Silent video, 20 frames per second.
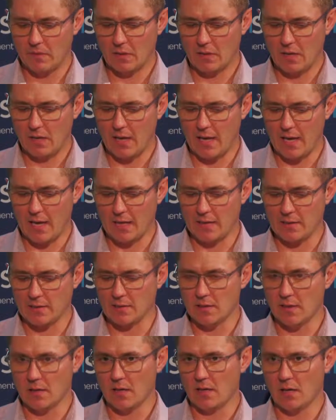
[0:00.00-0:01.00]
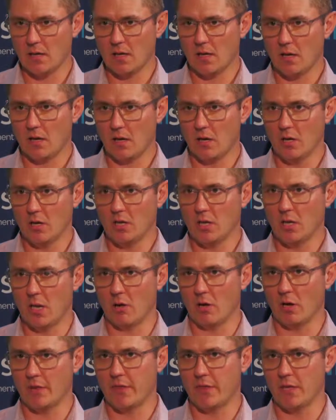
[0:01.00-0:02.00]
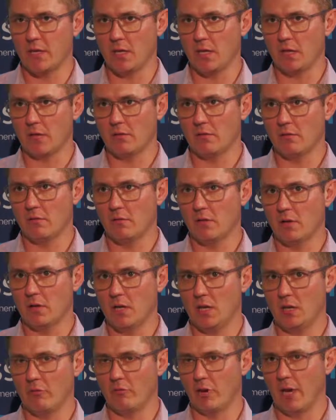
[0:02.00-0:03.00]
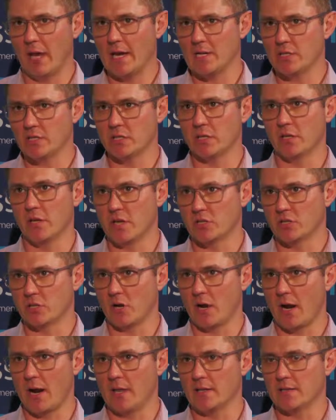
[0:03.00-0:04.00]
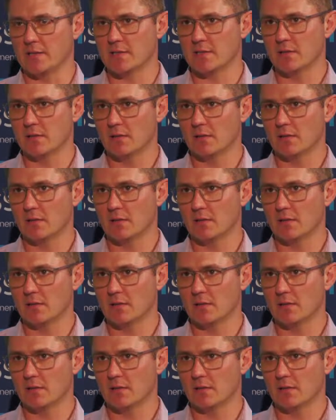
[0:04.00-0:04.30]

And, I think in relation to those grants,